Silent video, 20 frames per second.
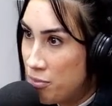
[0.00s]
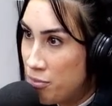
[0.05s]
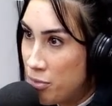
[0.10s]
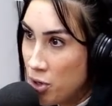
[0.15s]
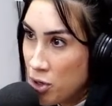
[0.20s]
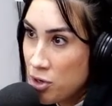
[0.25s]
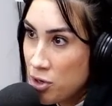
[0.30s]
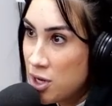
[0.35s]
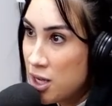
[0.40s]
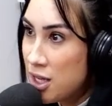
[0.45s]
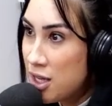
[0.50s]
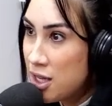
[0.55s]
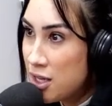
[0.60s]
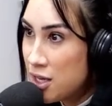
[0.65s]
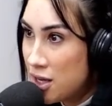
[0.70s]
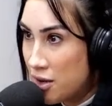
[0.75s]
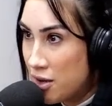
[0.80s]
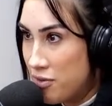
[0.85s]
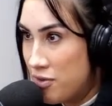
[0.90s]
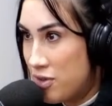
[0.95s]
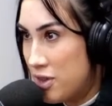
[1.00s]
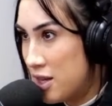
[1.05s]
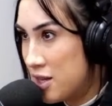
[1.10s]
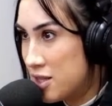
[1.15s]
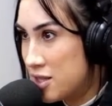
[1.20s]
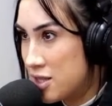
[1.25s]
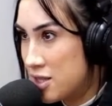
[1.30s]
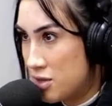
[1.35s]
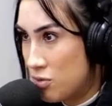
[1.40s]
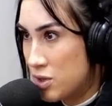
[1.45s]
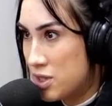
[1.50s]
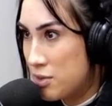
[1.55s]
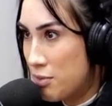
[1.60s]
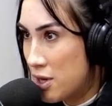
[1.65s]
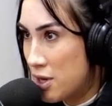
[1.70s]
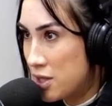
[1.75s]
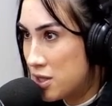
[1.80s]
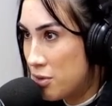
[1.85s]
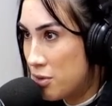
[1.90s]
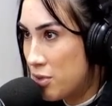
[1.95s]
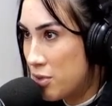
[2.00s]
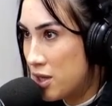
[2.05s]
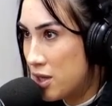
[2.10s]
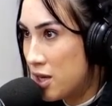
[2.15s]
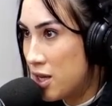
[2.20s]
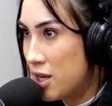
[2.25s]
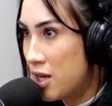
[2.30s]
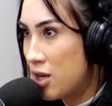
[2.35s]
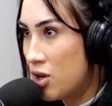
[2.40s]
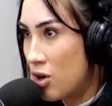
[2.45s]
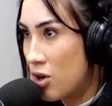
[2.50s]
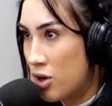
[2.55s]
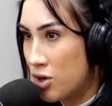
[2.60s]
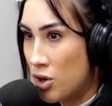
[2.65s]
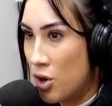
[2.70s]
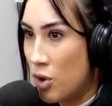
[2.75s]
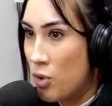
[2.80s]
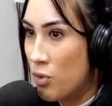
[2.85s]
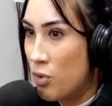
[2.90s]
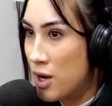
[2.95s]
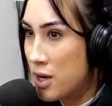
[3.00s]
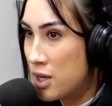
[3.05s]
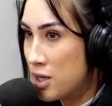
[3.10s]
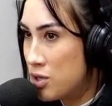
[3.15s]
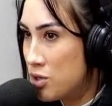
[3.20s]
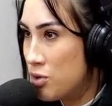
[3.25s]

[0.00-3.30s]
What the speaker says: burden of this responsibility or go run and do